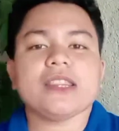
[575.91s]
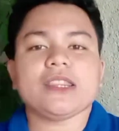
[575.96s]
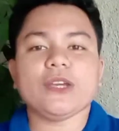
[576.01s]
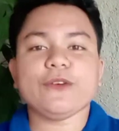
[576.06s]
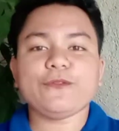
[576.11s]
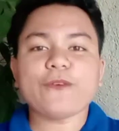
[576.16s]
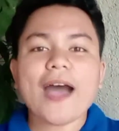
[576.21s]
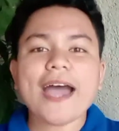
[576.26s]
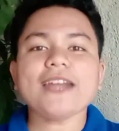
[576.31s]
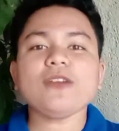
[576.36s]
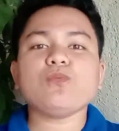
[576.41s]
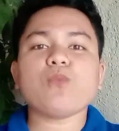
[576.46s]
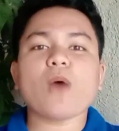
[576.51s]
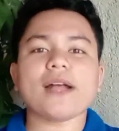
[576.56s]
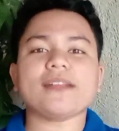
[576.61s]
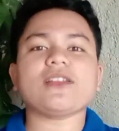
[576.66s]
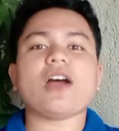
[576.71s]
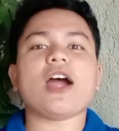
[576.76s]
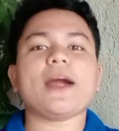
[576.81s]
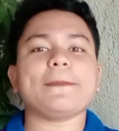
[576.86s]
Define
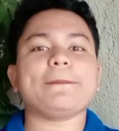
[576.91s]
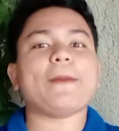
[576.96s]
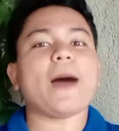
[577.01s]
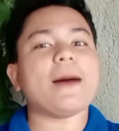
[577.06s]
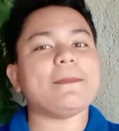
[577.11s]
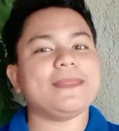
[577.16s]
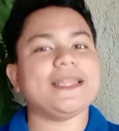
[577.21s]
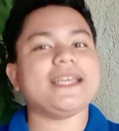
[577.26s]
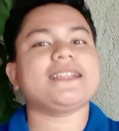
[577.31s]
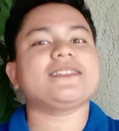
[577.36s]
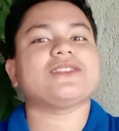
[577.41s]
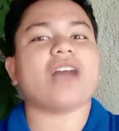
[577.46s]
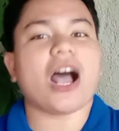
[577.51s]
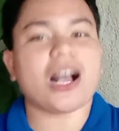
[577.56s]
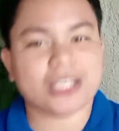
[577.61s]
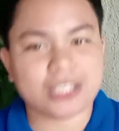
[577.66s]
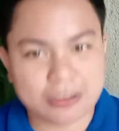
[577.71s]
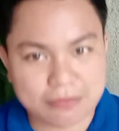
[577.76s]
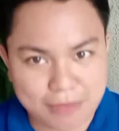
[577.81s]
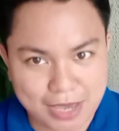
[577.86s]
what are public
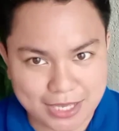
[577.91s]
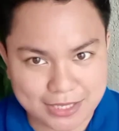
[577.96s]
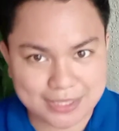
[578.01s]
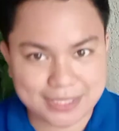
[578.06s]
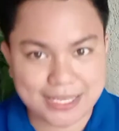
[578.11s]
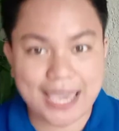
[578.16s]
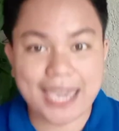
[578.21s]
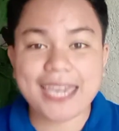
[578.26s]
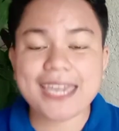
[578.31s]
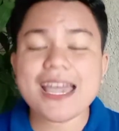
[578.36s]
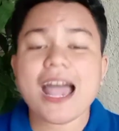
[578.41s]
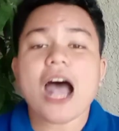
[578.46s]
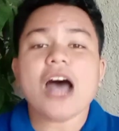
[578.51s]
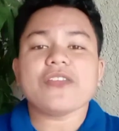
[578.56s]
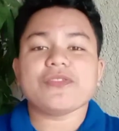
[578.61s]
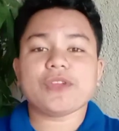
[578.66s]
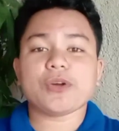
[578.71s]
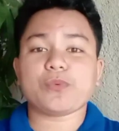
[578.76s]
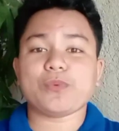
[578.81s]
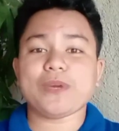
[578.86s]
documents. A,
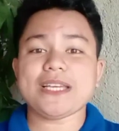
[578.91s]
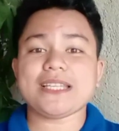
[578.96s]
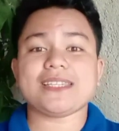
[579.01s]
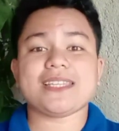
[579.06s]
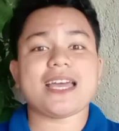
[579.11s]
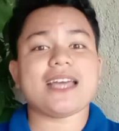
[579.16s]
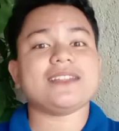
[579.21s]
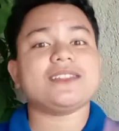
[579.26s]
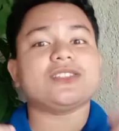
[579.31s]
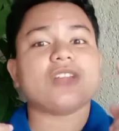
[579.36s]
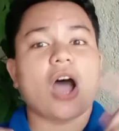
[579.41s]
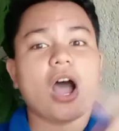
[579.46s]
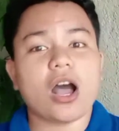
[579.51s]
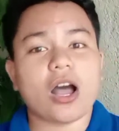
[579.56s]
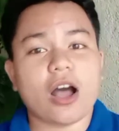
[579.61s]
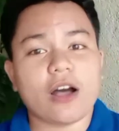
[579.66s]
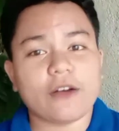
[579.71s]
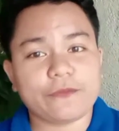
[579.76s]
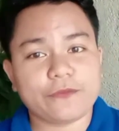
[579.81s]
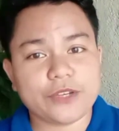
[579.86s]
the written
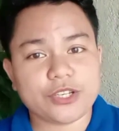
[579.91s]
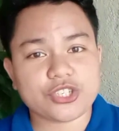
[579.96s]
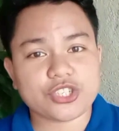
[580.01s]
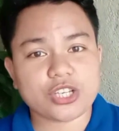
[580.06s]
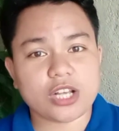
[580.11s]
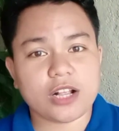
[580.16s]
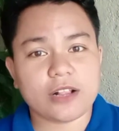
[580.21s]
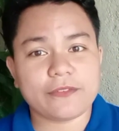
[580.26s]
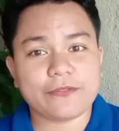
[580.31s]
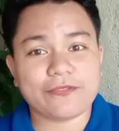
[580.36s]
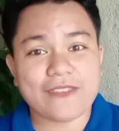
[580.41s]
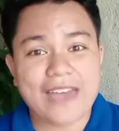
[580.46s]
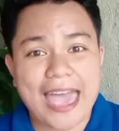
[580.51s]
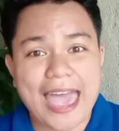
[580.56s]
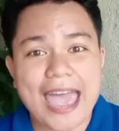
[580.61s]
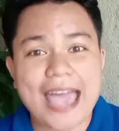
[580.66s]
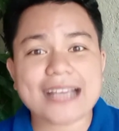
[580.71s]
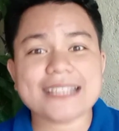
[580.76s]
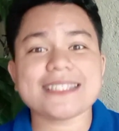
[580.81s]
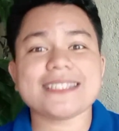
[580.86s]
official
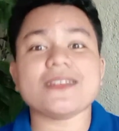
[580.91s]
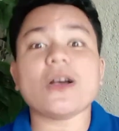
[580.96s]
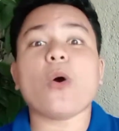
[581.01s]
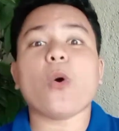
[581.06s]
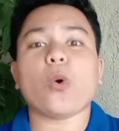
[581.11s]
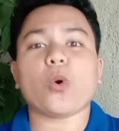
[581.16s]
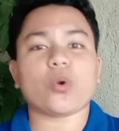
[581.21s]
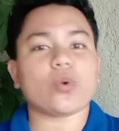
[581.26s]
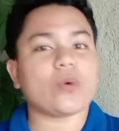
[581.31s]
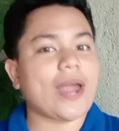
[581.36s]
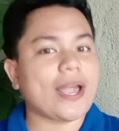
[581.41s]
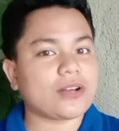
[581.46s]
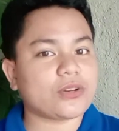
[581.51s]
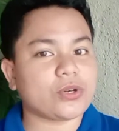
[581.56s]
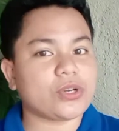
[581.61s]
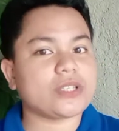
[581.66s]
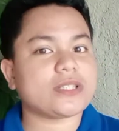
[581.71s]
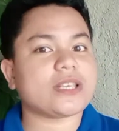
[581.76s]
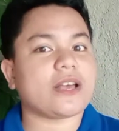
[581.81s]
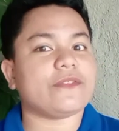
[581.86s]
facts or
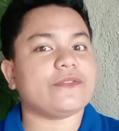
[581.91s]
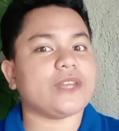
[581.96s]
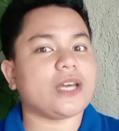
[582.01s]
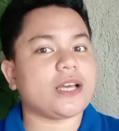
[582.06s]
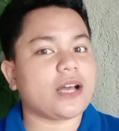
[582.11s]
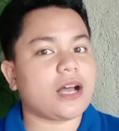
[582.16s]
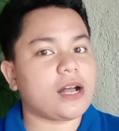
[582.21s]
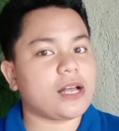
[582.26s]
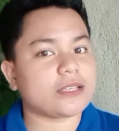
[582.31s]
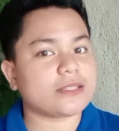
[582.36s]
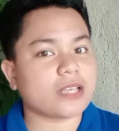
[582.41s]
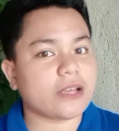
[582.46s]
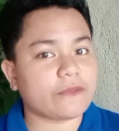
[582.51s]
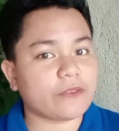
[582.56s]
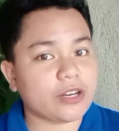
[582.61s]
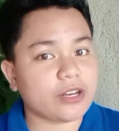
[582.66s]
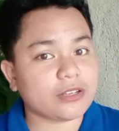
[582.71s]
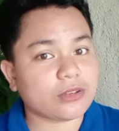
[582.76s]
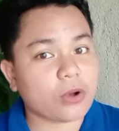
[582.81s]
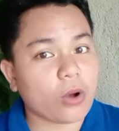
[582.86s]
records of the
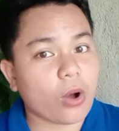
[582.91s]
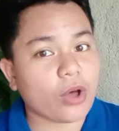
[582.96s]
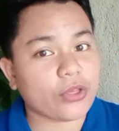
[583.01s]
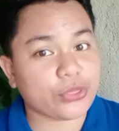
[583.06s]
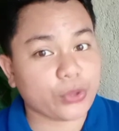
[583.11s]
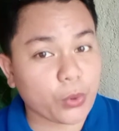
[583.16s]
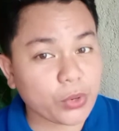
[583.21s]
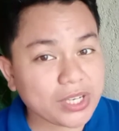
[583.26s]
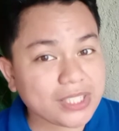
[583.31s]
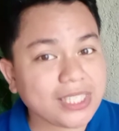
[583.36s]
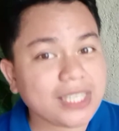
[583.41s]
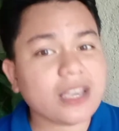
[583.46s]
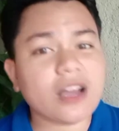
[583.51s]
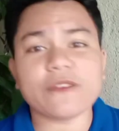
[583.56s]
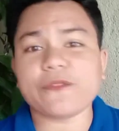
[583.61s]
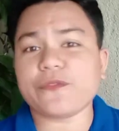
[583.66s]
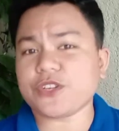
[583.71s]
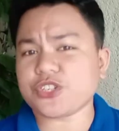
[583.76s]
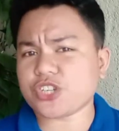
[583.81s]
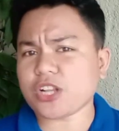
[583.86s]
sovereign authority,
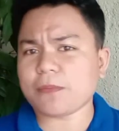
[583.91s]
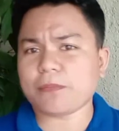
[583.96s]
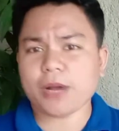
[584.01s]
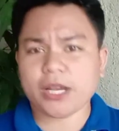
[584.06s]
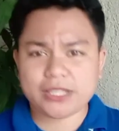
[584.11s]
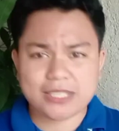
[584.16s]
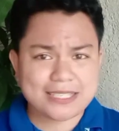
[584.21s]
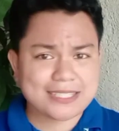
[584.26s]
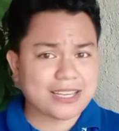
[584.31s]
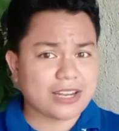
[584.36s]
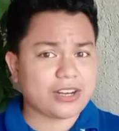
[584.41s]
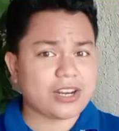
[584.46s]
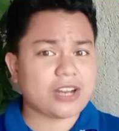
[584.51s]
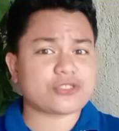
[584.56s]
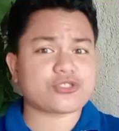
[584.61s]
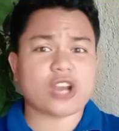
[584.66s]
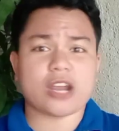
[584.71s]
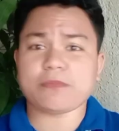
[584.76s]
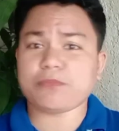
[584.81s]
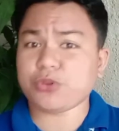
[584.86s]
official bodies and
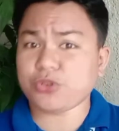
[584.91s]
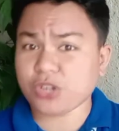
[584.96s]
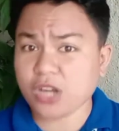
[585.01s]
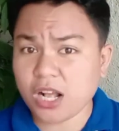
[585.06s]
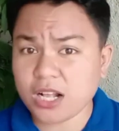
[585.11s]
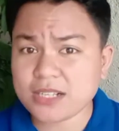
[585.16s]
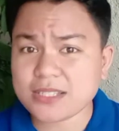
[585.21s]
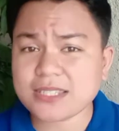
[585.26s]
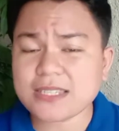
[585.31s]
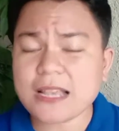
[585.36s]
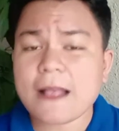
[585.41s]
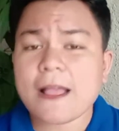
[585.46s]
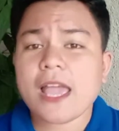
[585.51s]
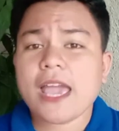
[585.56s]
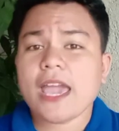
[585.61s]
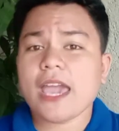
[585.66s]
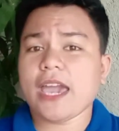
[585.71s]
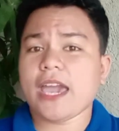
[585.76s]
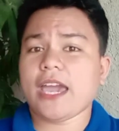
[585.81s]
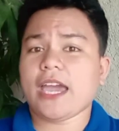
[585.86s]
tribunals
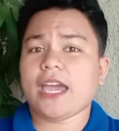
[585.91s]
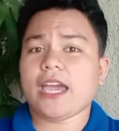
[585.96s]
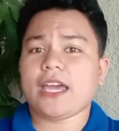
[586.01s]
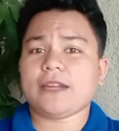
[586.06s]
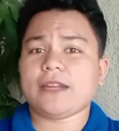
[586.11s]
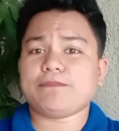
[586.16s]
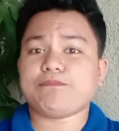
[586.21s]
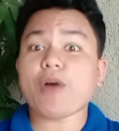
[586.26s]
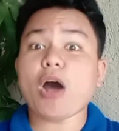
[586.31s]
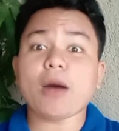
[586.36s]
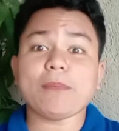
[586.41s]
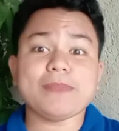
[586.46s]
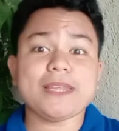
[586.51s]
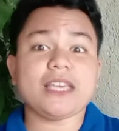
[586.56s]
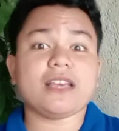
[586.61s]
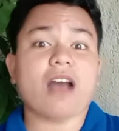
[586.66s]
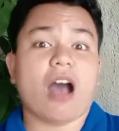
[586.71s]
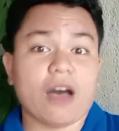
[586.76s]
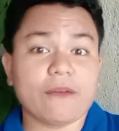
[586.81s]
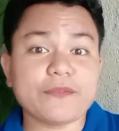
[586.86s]
and
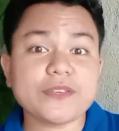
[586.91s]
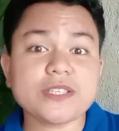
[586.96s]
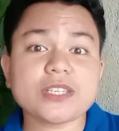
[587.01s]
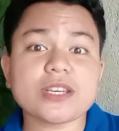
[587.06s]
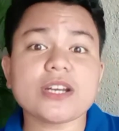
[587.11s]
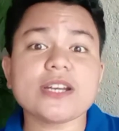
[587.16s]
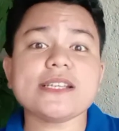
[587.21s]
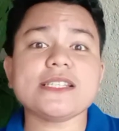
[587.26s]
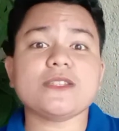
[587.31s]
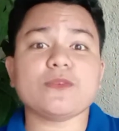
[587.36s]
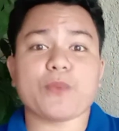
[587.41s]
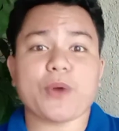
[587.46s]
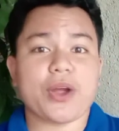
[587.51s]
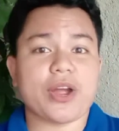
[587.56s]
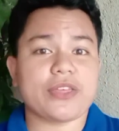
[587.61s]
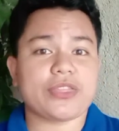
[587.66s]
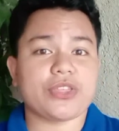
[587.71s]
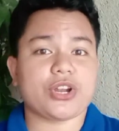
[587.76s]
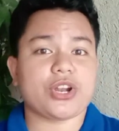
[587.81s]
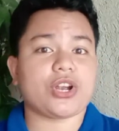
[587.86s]
public officers,
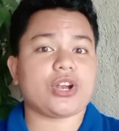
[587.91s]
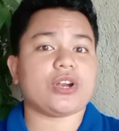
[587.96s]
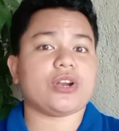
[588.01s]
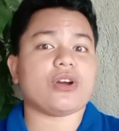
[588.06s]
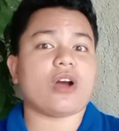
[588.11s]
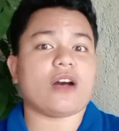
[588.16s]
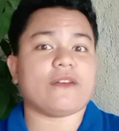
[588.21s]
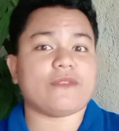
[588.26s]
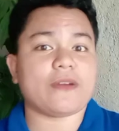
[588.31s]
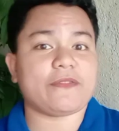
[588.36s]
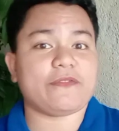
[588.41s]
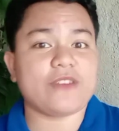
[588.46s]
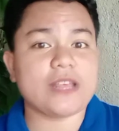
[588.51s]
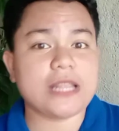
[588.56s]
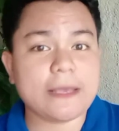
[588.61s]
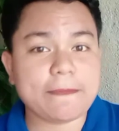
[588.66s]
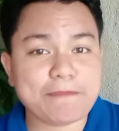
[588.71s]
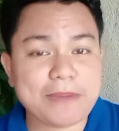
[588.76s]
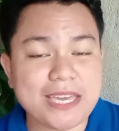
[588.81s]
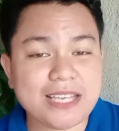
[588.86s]
whether of the
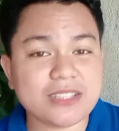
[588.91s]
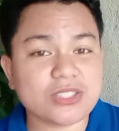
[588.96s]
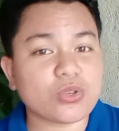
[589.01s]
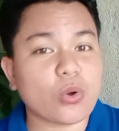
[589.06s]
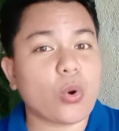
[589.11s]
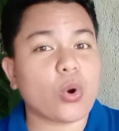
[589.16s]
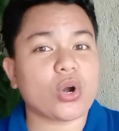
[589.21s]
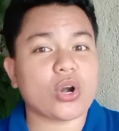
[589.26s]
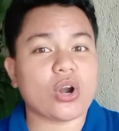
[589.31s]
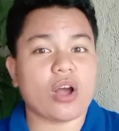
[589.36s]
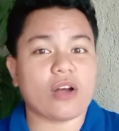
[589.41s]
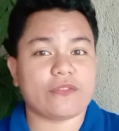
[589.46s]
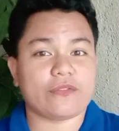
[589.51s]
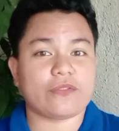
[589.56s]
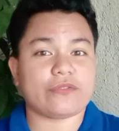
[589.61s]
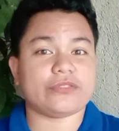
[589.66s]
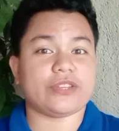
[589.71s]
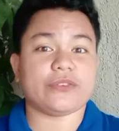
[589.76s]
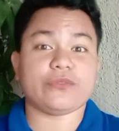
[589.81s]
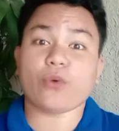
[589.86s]
Philippines or of
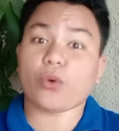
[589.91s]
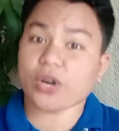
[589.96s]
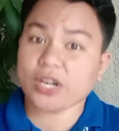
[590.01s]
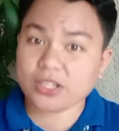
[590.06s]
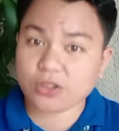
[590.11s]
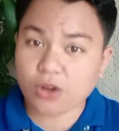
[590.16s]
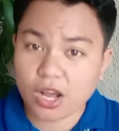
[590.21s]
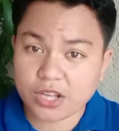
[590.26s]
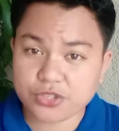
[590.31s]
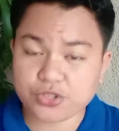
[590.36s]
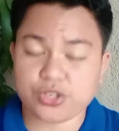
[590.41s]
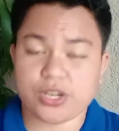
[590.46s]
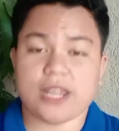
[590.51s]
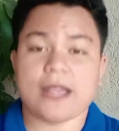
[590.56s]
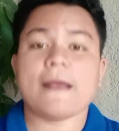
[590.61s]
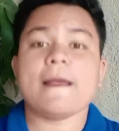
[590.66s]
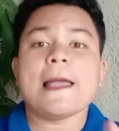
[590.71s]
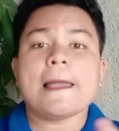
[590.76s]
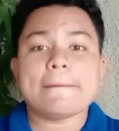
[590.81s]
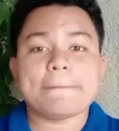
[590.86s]
the foreign
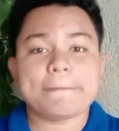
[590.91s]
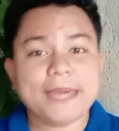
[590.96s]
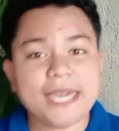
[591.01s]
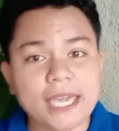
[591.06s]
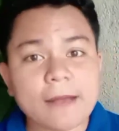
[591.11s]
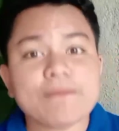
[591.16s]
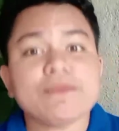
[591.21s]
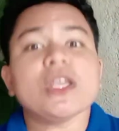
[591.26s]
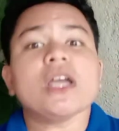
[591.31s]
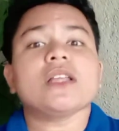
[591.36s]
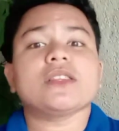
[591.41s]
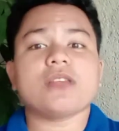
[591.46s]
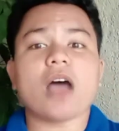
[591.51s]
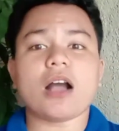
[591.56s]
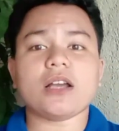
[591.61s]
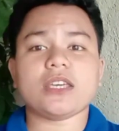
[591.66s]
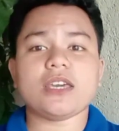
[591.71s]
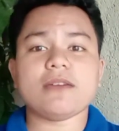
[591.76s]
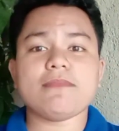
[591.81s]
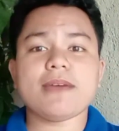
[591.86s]
country. B.
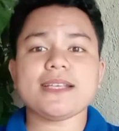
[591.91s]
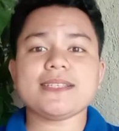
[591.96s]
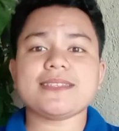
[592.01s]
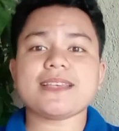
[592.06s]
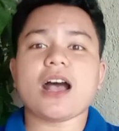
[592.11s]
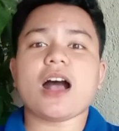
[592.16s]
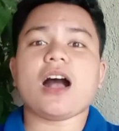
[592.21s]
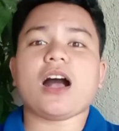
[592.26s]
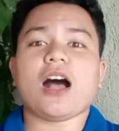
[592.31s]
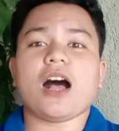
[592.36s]
Documents